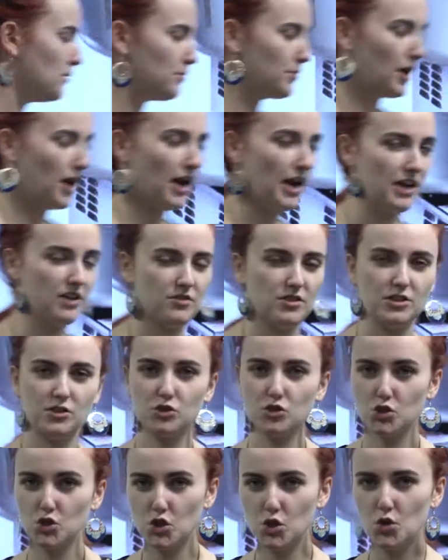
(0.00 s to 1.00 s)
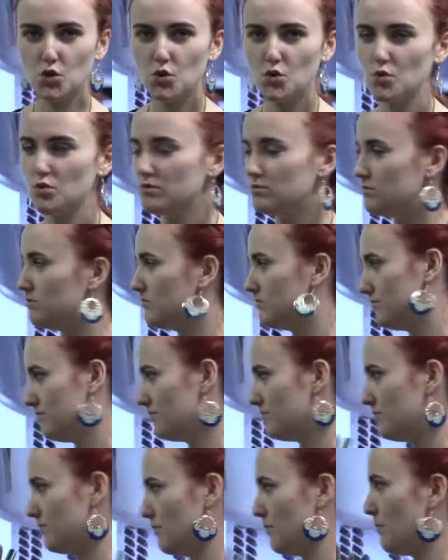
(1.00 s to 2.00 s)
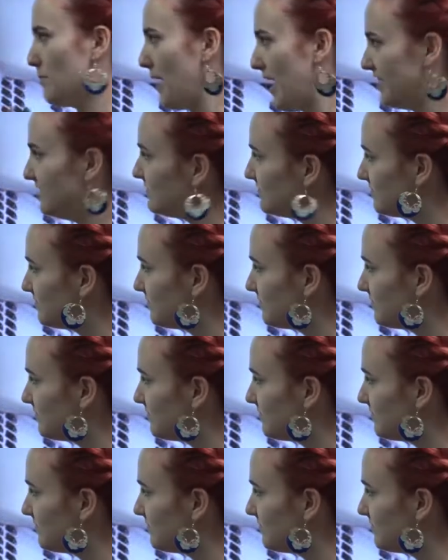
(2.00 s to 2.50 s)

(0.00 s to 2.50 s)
by these two men,